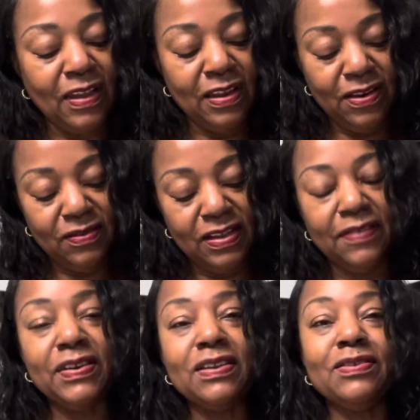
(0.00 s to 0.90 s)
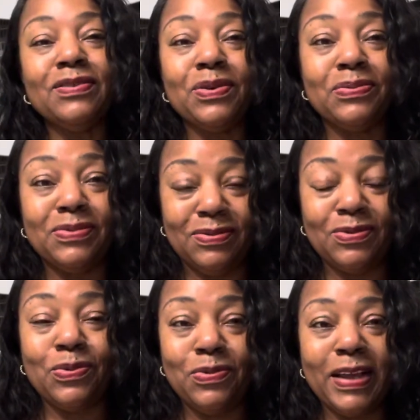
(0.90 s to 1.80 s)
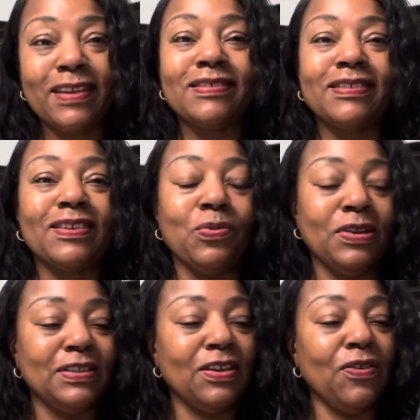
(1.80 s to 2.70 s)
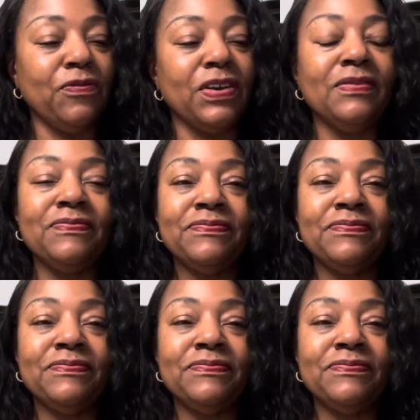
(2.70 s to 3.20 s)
give it a little quick once over,